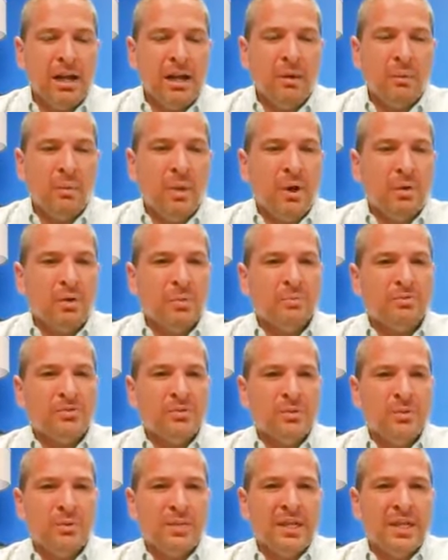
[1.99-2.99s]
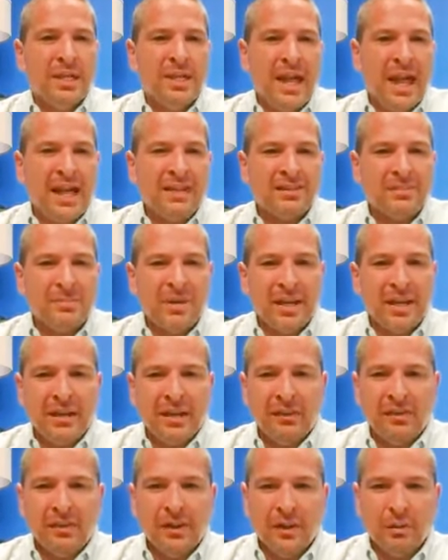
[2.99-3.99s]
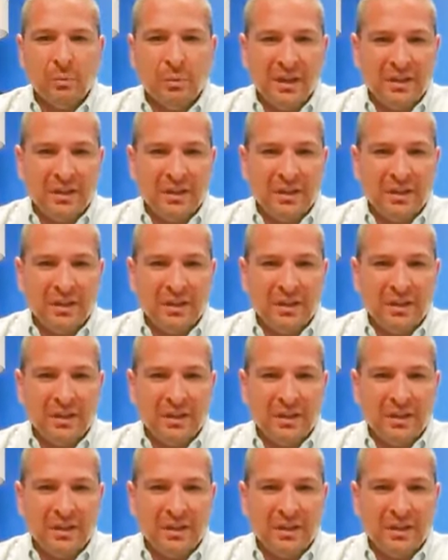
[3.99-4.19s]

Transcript: Uh, welcome to the Ask Me Anything